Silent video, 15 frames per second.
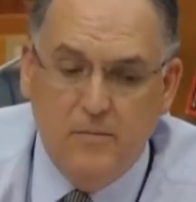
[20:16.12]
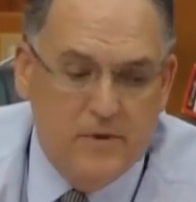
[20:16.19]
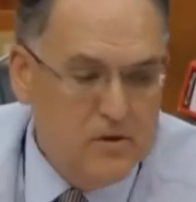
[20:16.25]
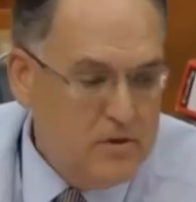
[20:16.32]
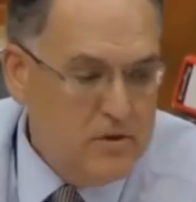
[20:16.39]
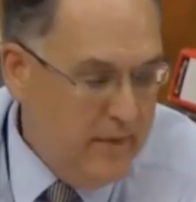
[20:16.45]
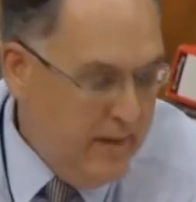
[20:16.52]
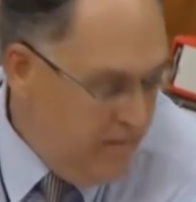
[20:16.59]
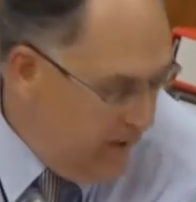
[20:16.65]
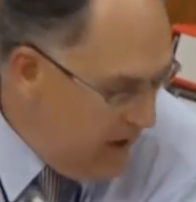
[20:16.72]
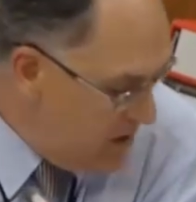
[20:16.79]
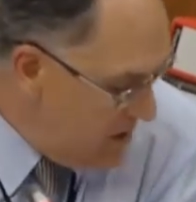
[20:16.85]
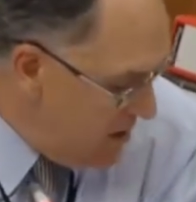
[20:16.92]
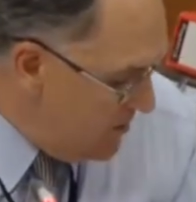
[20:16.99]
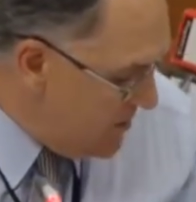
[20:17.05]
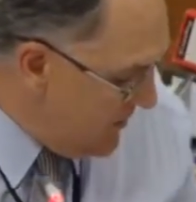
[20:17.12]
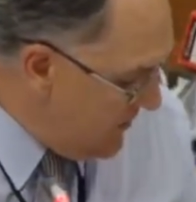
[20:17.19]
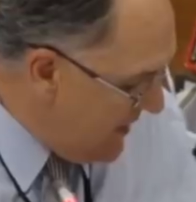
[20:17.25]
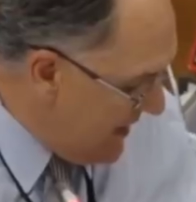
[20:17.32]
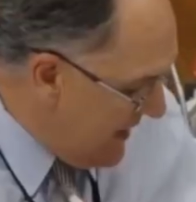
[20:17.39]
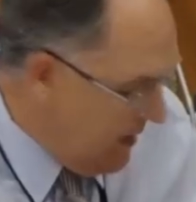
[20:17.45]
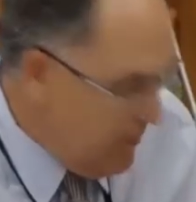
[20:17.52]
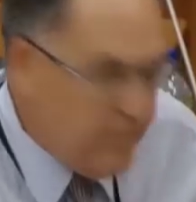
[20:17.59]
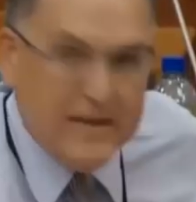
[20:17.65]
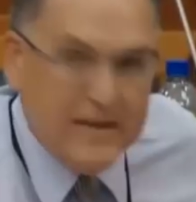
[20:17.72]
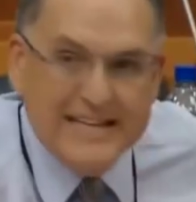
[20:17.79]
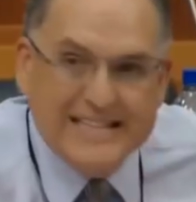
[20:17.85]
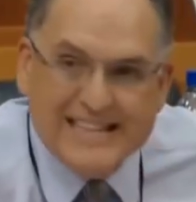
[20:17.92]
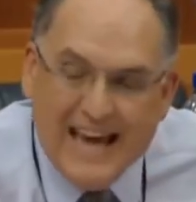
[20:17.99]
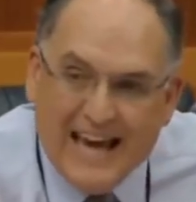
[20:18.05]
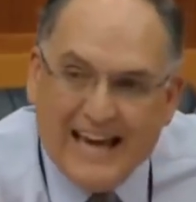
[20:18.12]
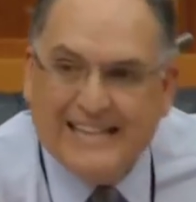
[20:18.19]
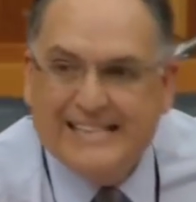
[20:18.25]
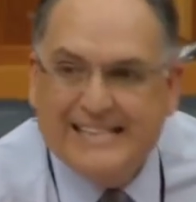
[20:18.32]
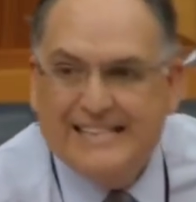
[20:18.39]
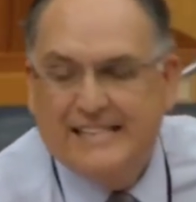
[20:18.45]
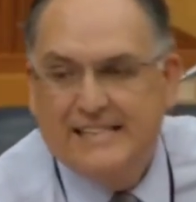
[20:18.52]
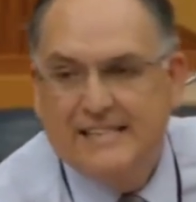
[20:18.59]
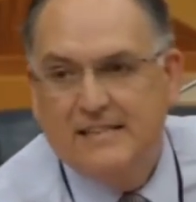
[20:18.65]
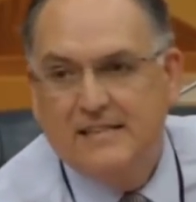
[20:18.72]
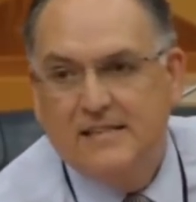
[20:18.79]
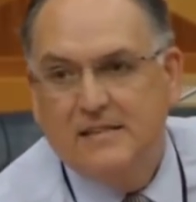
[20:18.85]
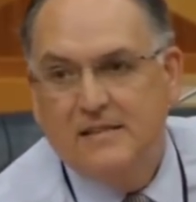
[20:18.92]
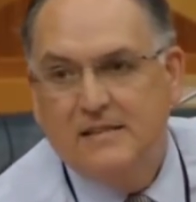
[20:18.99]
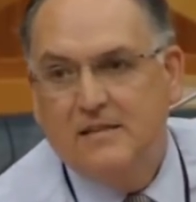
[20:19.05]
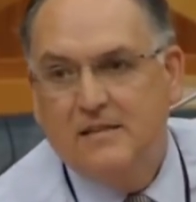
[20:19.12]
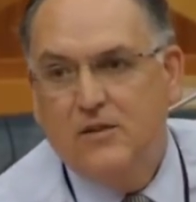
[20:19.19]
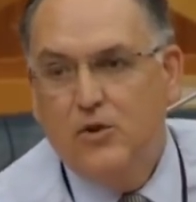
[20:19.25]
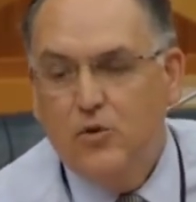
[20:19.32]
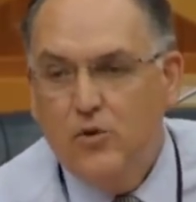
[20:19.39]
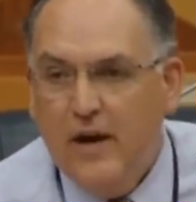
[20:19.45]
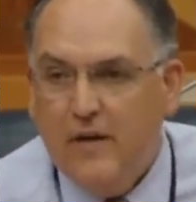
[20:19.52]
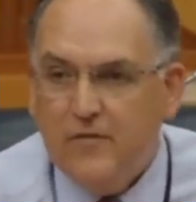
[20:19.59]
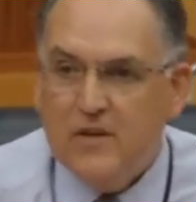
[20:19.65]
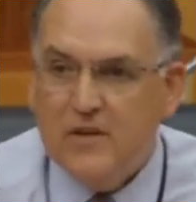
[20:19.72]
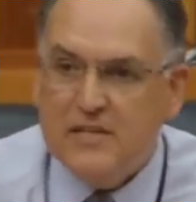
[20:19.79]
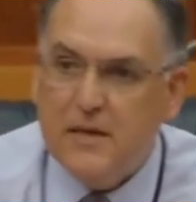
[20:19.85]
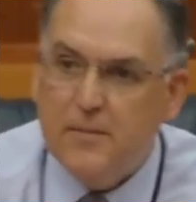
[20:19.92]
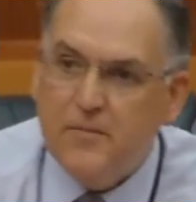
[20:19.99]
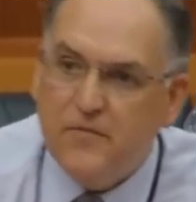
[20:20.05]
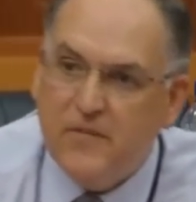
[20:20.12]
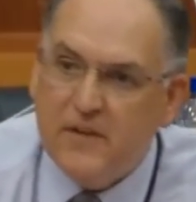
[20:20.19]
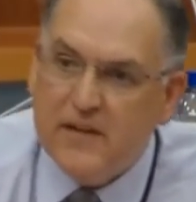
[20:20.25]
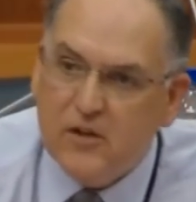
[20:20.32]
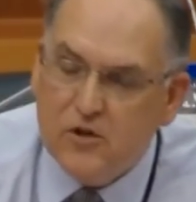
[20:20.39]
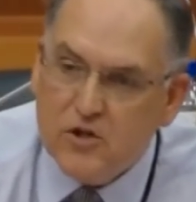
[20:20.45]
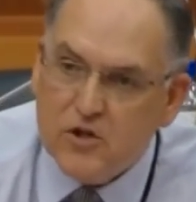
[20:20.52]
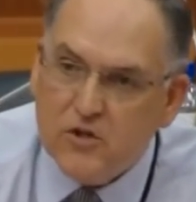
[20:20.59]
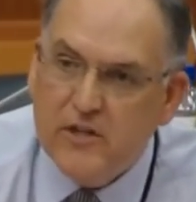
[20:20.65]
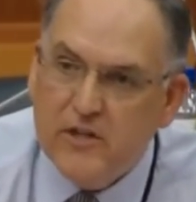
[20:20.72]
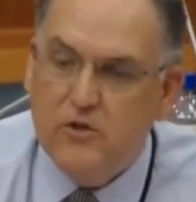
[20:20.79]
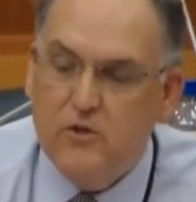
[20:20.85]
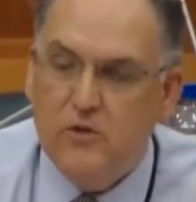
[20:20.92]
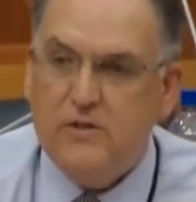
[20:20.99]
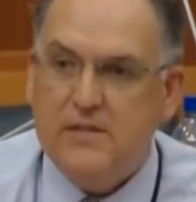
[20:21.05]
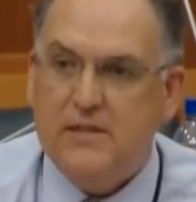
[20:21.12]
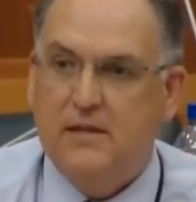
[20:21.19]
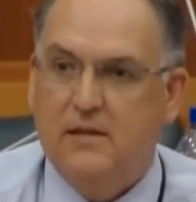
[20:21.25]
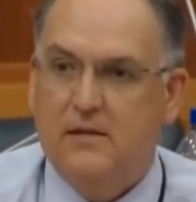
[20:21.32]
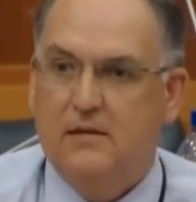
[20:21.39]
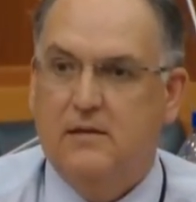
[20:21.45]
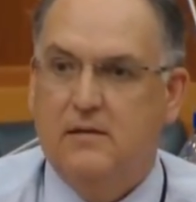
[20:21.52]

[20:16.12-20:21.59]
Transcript: But remember, in terms of the Companies Act, you have to accept fiduciary duty.